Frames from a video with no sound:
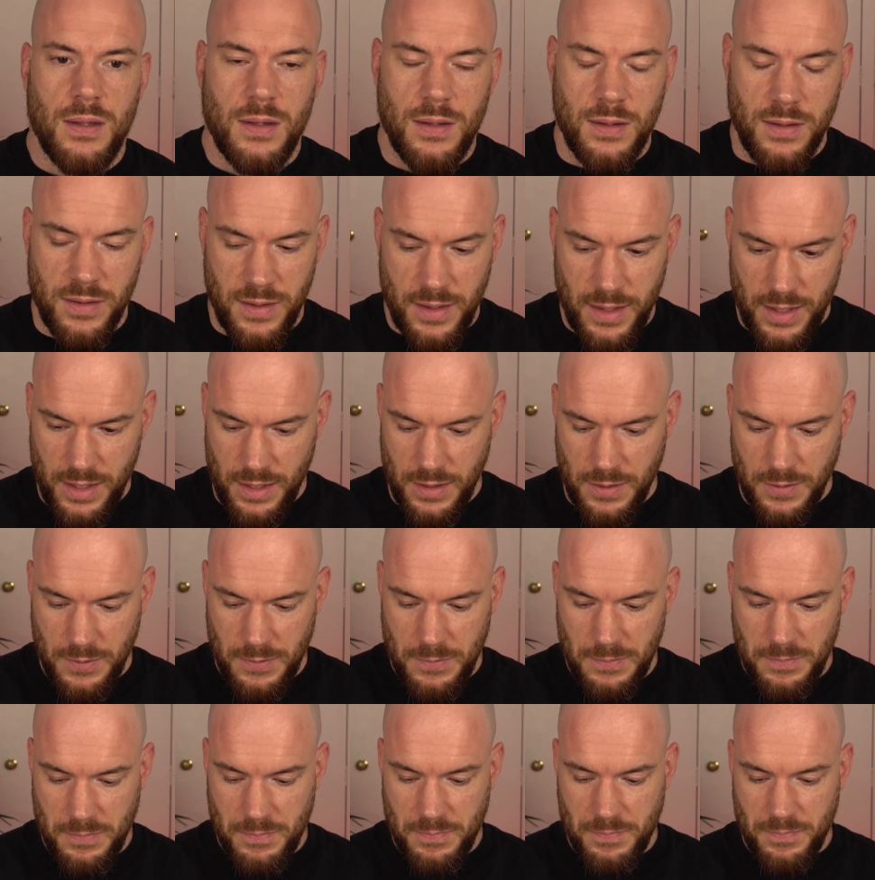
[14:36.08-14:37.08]

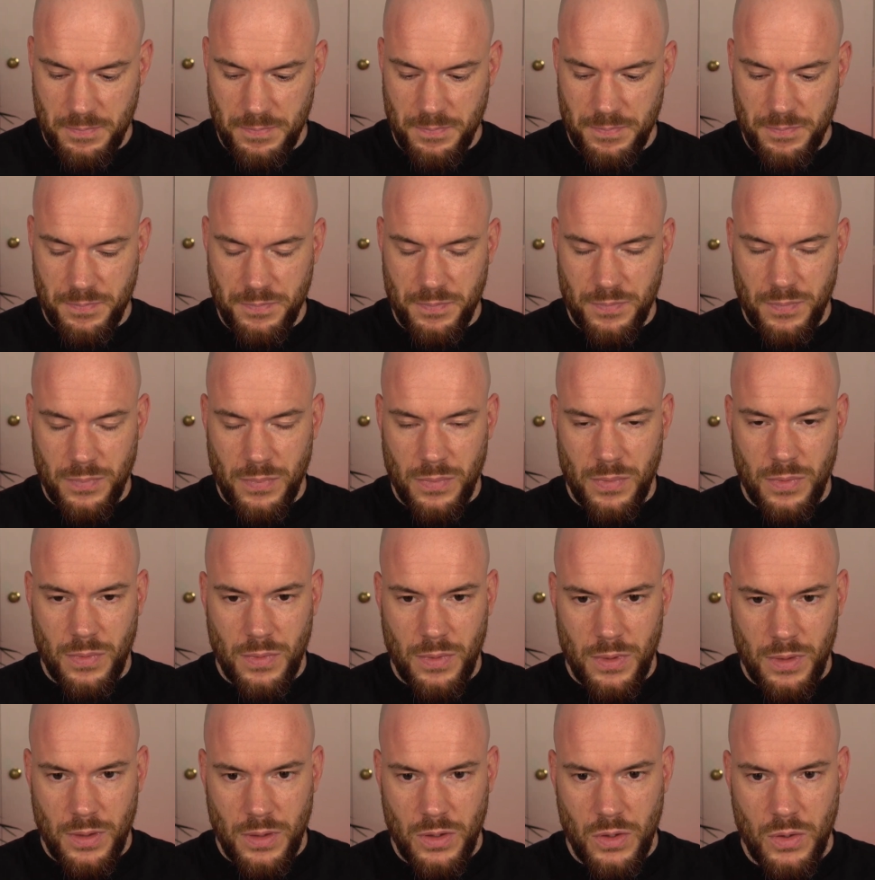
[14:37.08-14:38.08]
then
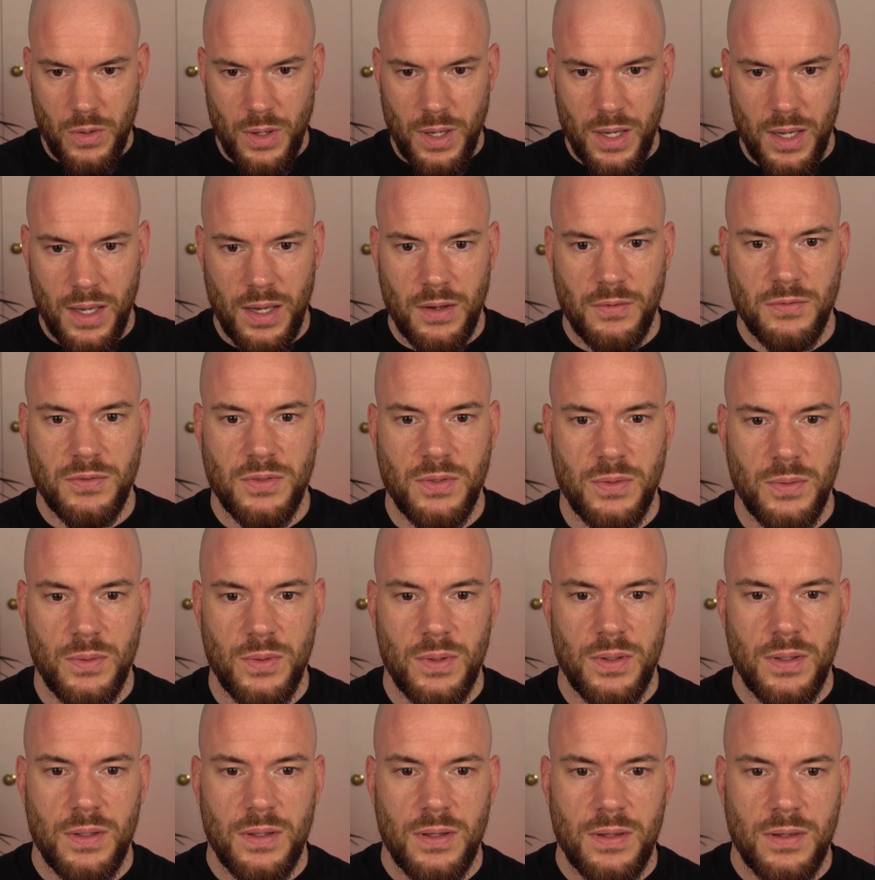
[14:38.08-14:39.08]
you have
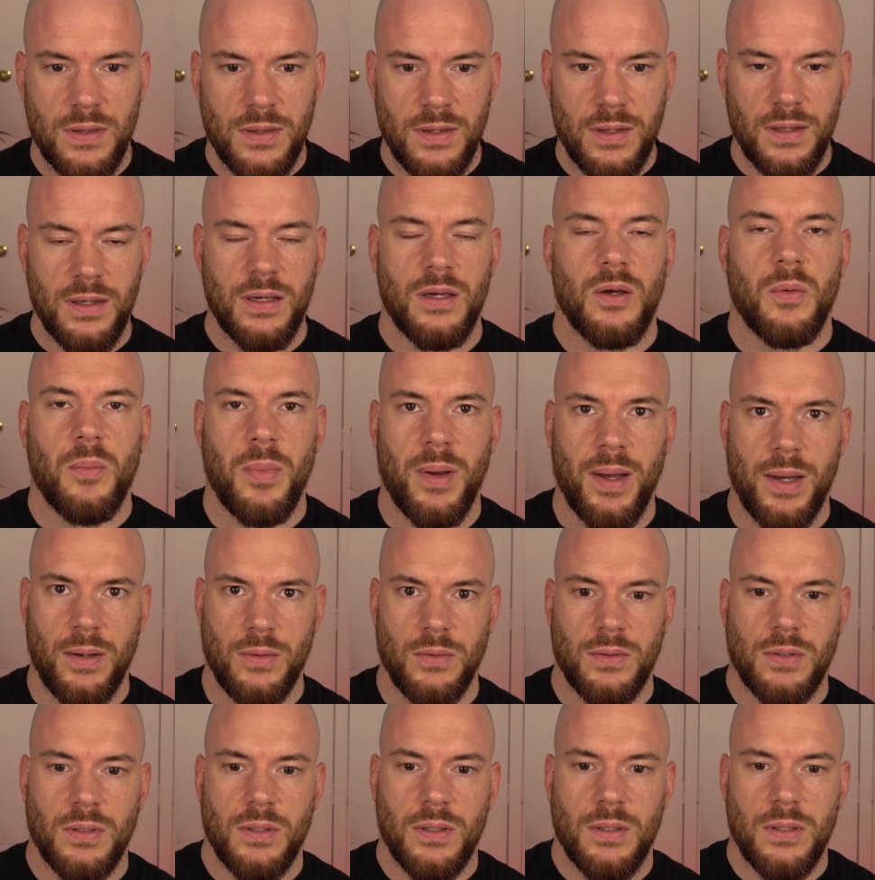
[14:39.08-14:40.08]
to think
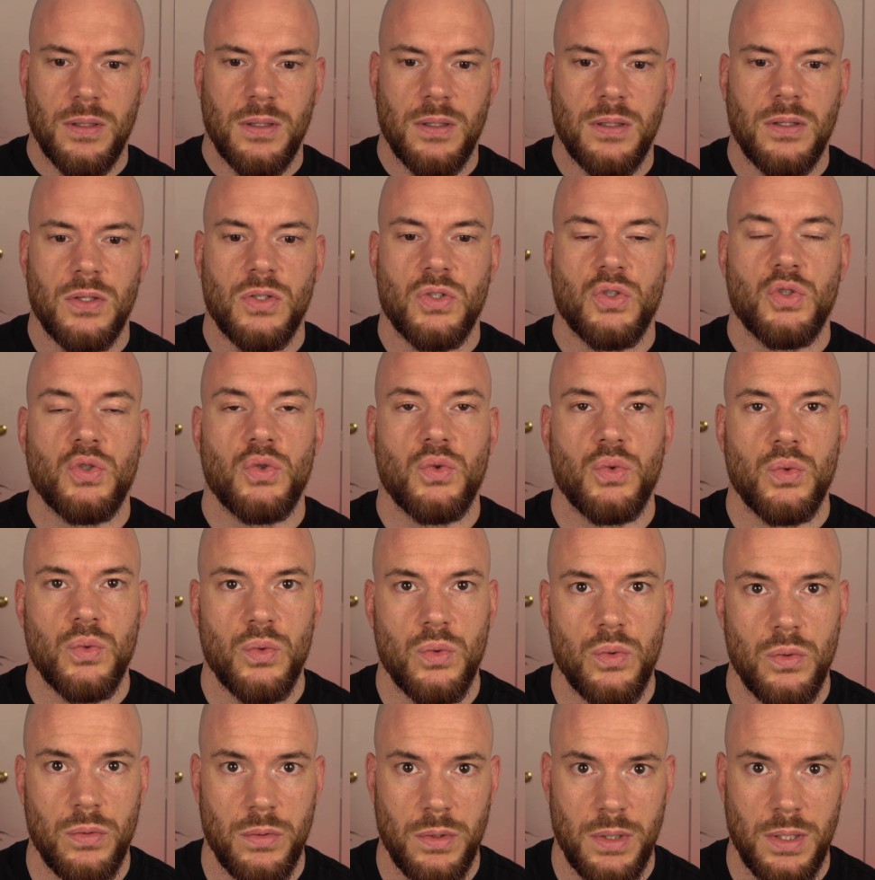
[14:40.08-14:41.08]
about the
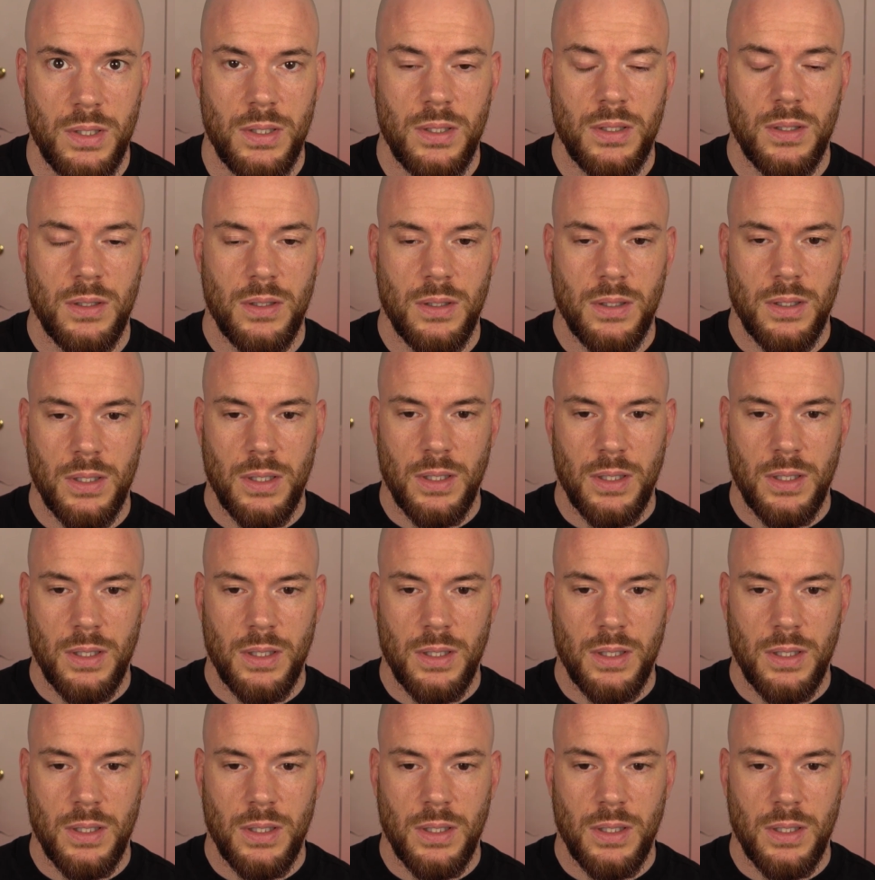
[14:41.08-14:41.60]
story.